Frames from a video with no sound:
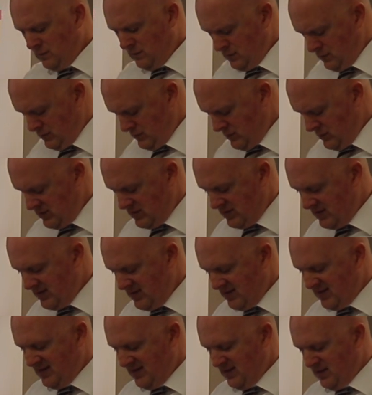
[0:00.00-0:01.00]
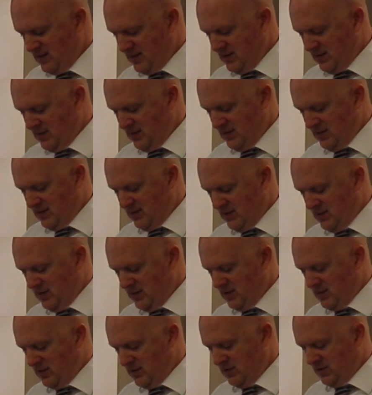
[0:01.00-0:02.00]

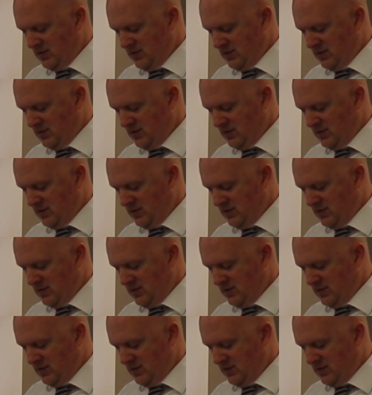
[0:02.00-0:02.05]
(silence)